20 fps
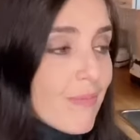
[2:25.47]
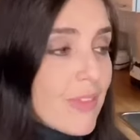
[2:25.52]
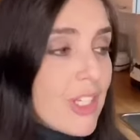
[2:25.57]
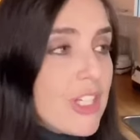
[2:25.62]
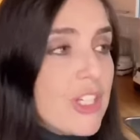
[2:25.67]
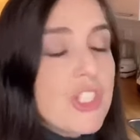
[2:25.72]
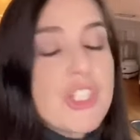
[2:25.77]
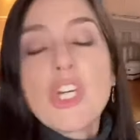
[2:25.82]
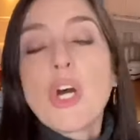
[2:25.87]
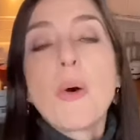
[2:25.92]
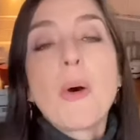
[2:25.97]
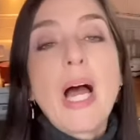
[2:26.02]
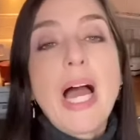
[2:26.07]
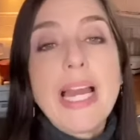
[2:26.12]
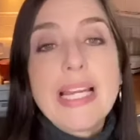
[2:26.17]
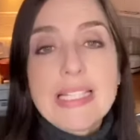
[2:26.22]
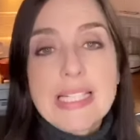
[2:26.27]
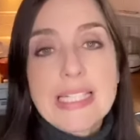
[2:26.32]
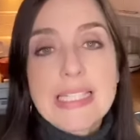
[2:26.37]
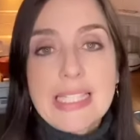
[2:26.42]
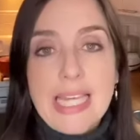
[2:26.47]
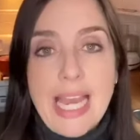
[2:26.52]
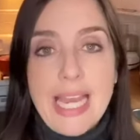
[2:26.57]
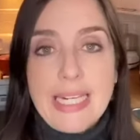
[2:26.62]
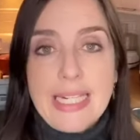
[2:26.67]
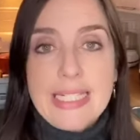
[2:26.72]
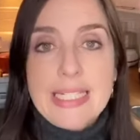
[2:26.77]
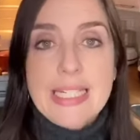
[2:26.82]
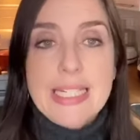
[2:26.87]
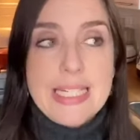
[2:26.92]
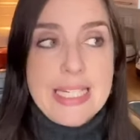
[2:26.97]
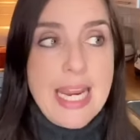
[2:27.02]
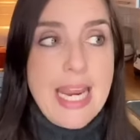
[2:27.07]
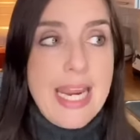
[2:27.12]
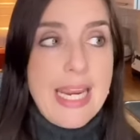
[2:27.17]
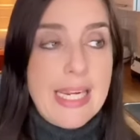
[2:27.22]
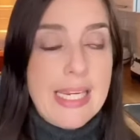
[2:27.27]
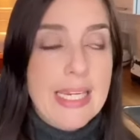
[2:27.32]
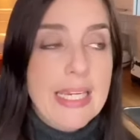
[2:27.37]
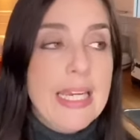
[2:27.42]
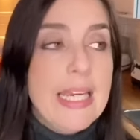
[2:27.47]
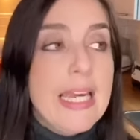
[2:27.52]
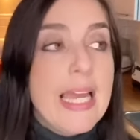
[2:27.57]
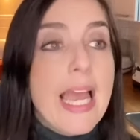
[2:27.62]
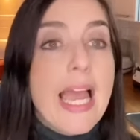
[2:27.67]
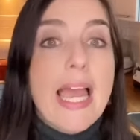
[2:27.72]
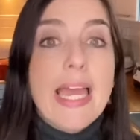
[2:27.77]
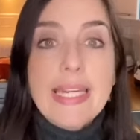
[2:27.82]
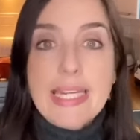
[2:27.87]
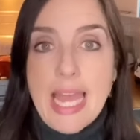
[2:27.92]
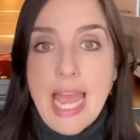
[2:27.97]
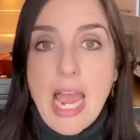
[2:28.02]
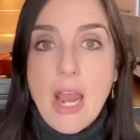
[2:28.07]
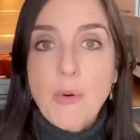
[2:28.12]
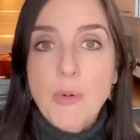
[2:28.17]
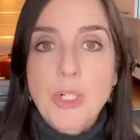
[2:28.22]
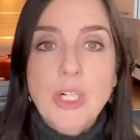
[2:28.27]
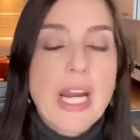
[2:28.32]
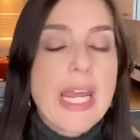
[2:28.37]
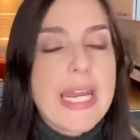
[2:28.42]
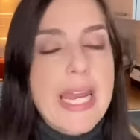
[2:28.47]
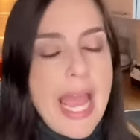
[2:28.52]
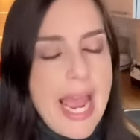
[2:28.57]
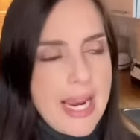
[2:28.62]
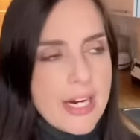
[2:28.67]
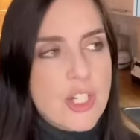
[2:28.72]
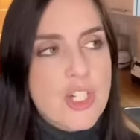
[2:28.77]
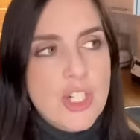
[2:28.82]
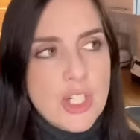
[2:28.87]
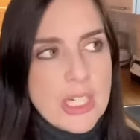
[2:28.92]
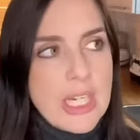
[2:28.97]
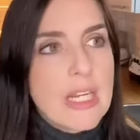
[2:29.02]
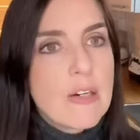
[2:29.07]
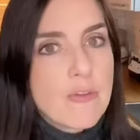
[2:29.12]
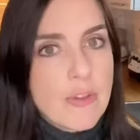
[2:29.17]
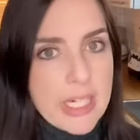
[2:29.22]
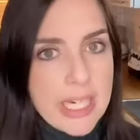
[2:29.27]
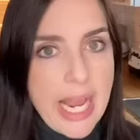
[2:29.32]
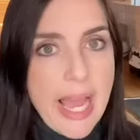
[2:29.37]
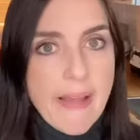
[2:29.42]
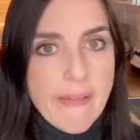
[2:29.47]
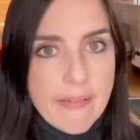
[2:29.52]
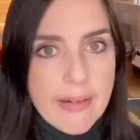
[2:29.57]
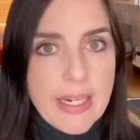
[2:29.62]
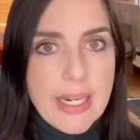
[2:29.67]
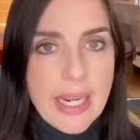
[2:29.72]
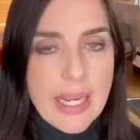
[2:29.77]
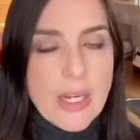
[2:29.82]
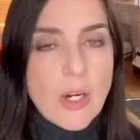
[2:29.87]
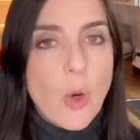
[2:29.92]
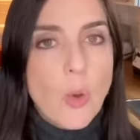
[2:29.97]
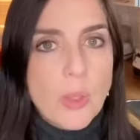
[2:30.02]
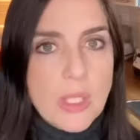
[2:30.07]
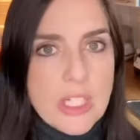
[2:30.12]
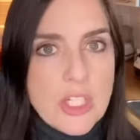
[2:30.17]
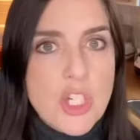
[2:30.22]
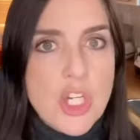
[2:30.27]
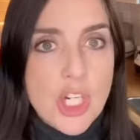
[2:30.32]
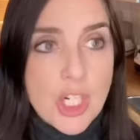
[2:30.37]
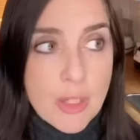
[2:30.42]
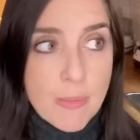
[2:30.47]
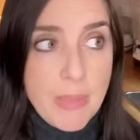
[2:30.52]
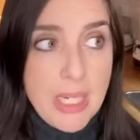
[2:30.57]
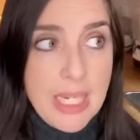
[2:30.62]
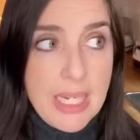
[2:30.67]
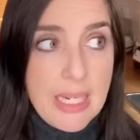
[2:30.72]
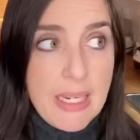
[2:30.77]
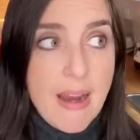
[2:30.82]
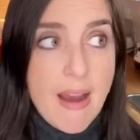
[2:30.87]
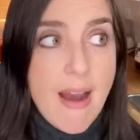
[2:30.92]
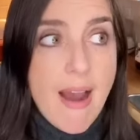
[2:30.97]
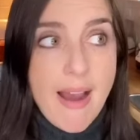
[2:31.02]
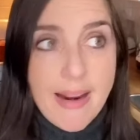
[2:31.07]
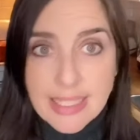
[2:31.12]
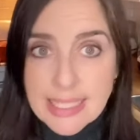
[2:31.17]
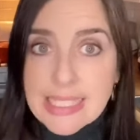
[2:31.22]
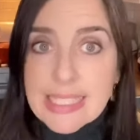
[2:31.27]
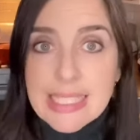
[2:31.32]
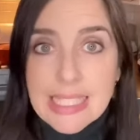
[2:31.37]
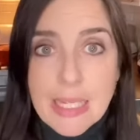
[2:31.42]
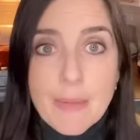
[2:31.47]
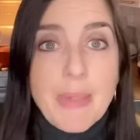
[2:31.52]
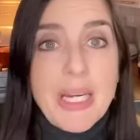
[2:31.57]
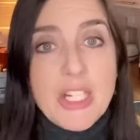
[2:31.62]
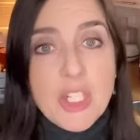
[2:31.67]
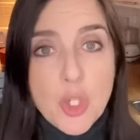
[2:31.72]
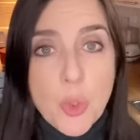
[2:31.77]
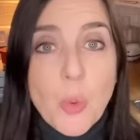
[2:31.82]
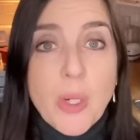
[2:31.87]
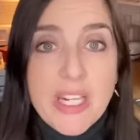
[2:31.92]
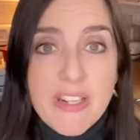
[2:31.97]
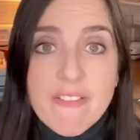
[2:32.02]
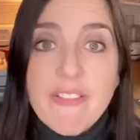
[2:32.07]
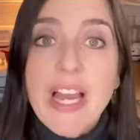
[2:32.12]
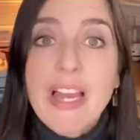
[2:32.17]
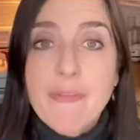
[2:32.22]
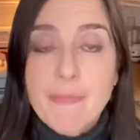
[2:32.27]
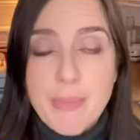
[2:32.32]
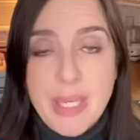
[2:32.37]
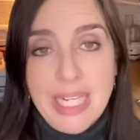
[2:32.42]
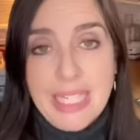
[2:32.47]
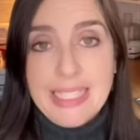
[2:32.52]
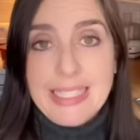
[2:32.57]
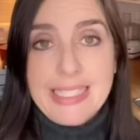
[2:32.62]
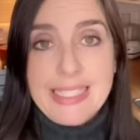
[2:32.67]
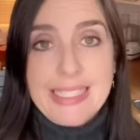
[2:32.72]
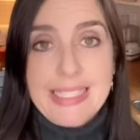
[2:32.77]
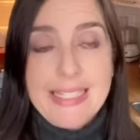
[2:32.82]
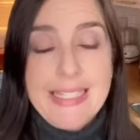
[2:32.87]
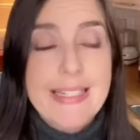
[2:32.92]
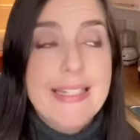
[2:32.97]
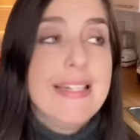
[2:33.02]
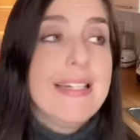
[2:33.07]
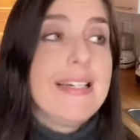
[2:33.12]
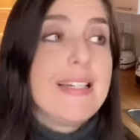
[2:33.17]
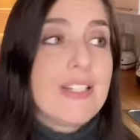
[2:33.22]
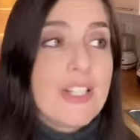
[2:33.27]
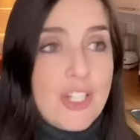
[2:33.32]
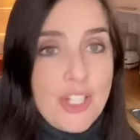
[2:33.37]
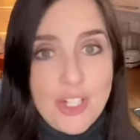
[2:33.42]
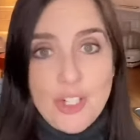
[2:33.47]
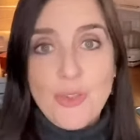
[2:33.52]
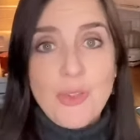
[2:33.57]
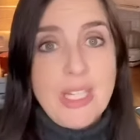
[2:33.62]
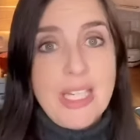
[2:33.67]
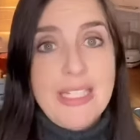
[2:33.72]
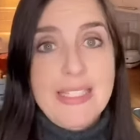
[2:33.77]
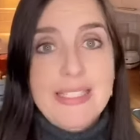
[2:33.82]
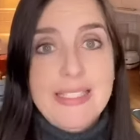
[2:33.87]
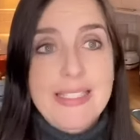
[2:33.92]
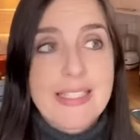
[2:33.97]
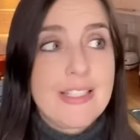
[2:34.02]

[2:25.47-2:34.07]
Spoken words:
So I decided to take an hour, and actually in reality, it only took me, honestly, about 25 minutes to do this.